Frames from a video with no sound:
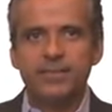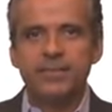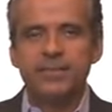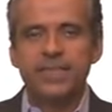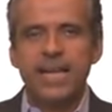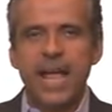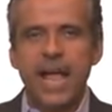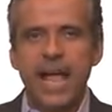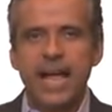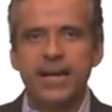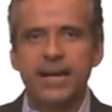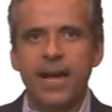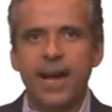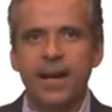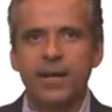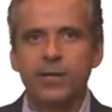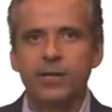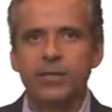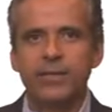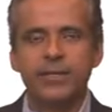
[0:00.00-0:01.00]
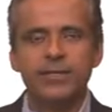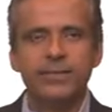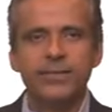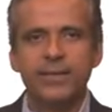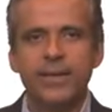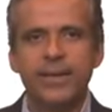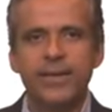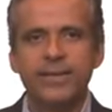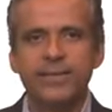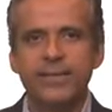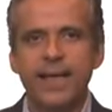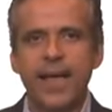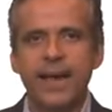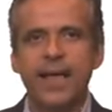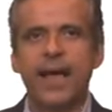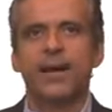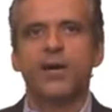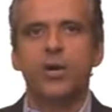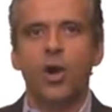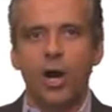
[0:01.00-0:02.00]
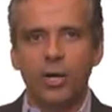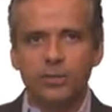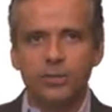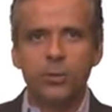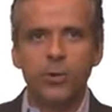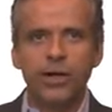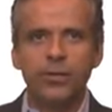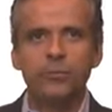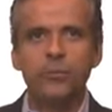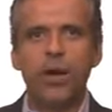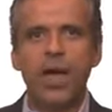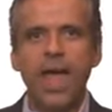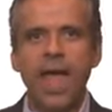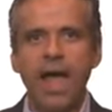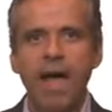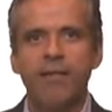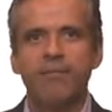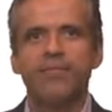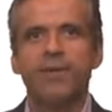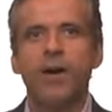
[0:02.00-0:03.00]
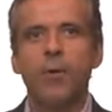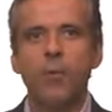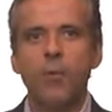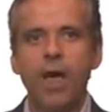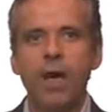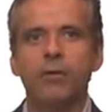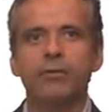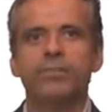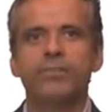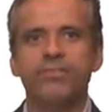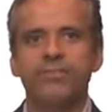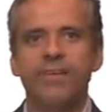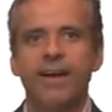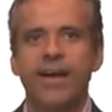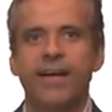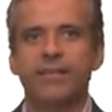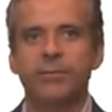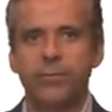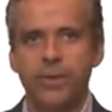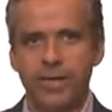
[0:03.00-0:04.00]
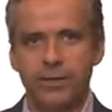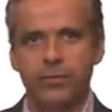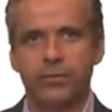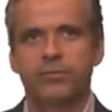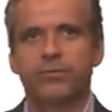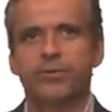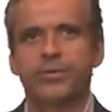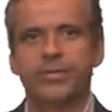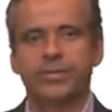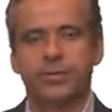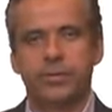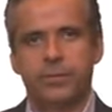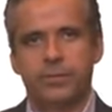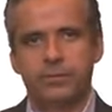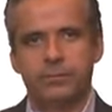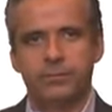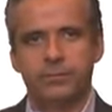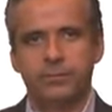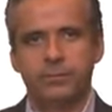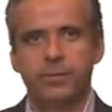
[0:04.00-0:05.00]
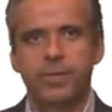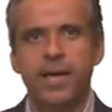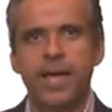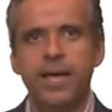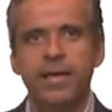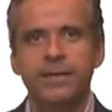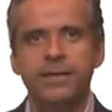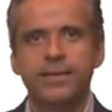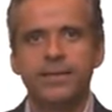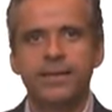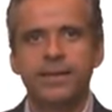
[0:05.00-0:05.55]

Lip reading: that are not going to have a well-defined rate of return, okay?